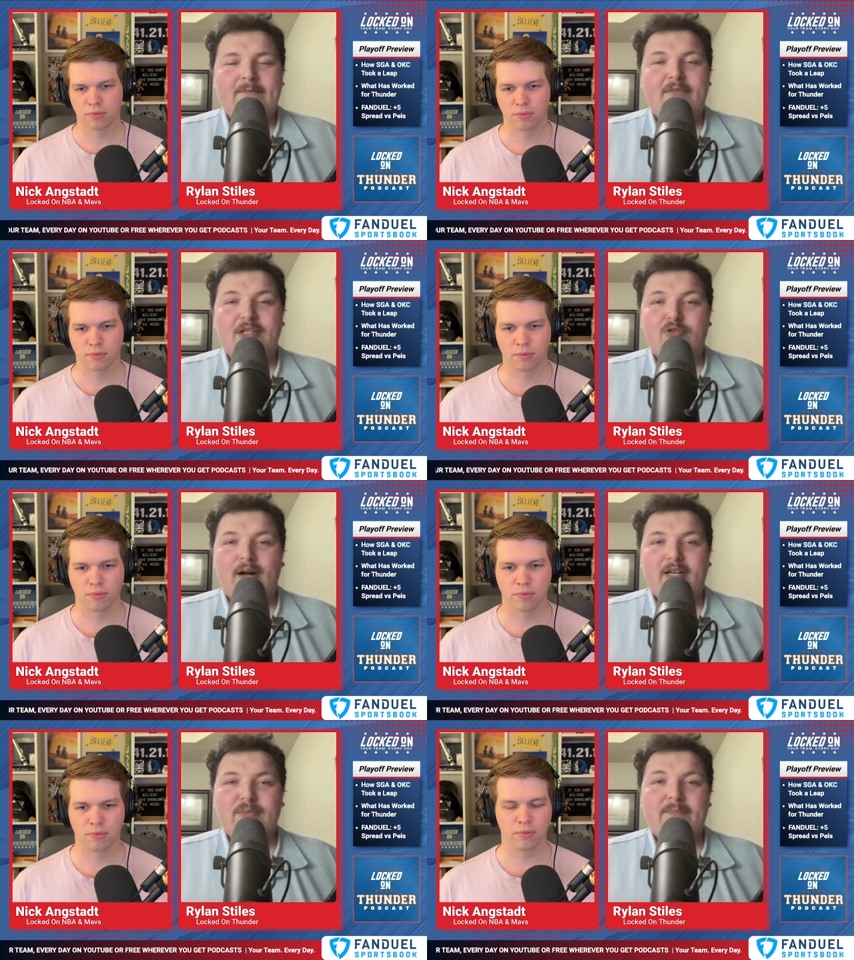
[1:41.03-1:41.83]
Speaker 1: Vince
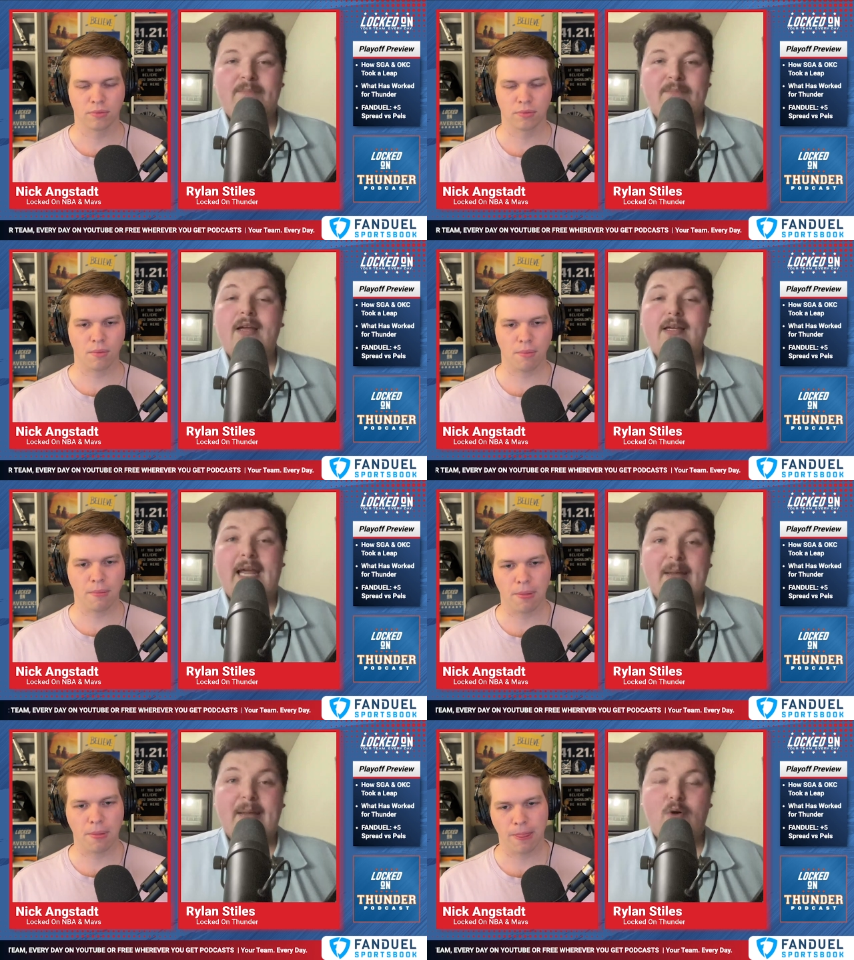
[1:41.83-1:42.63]
Rossman
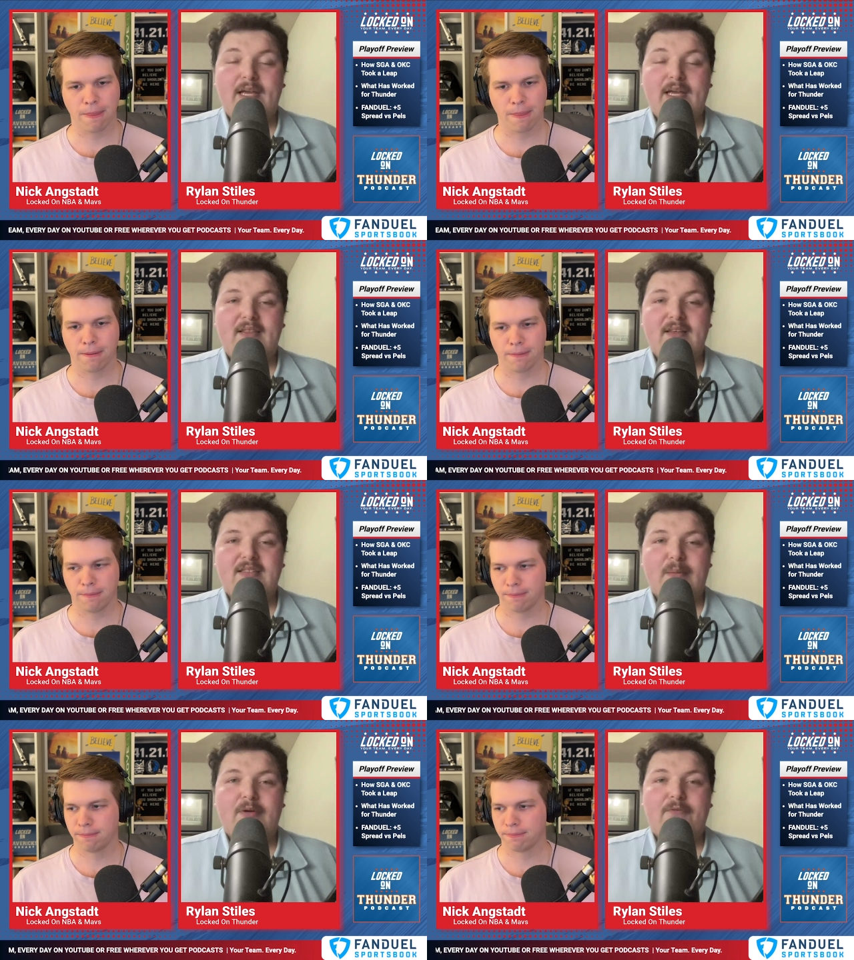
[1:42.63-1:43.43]
came to O K C this
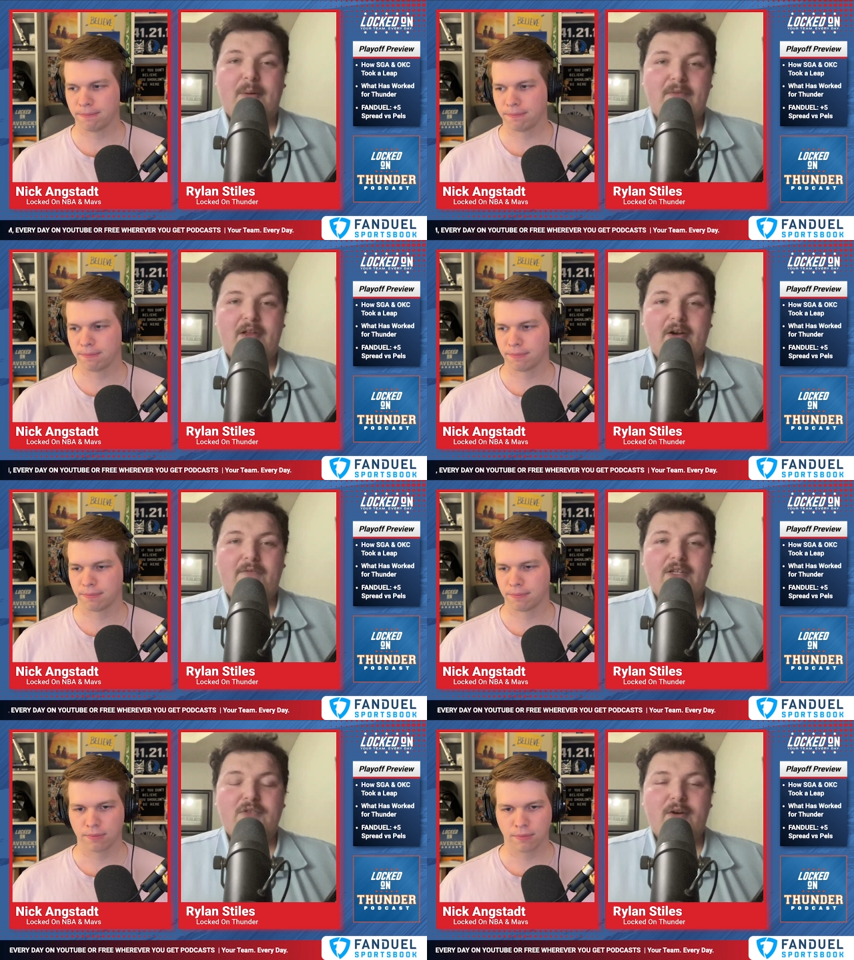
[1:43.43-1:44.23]
summer from
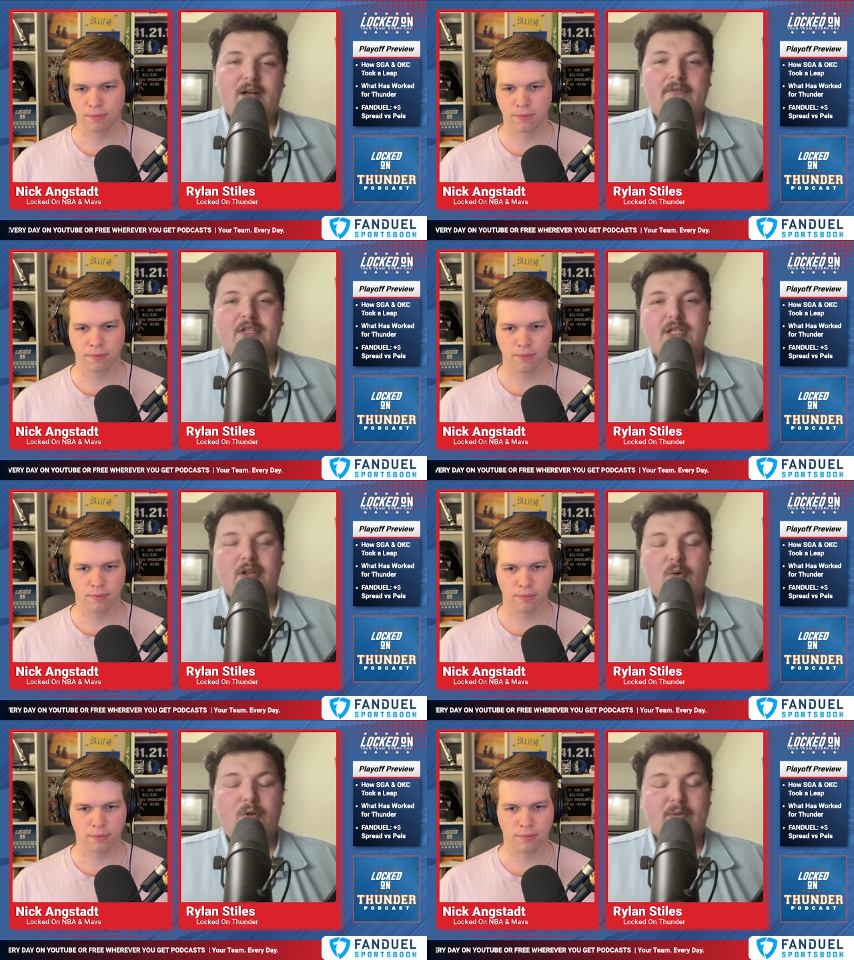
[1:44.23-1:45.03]
Philadelphia's front office to
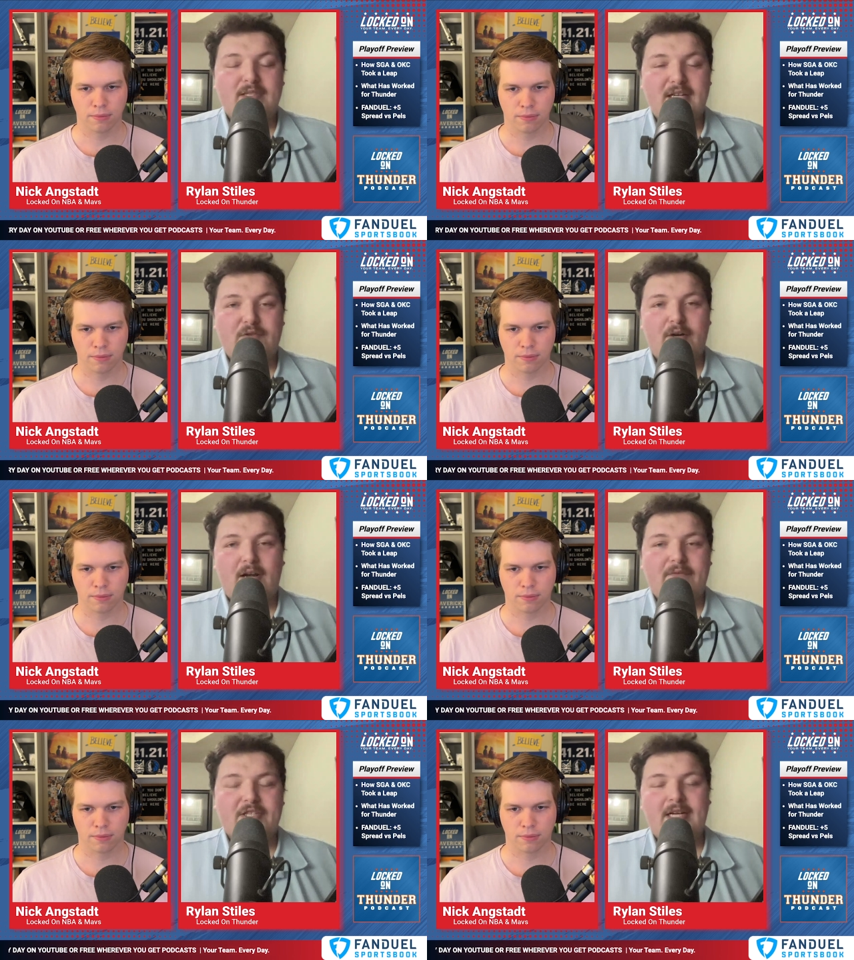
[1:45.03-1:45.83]
Oklahoma City's front
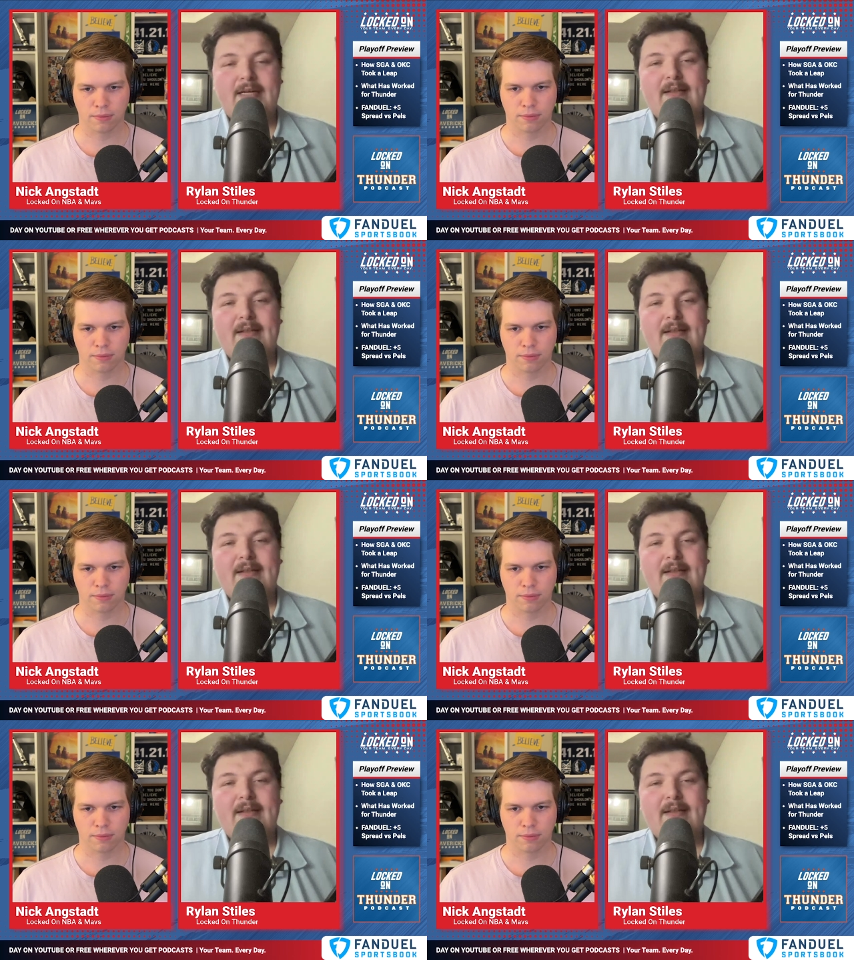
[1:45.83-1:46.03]
office.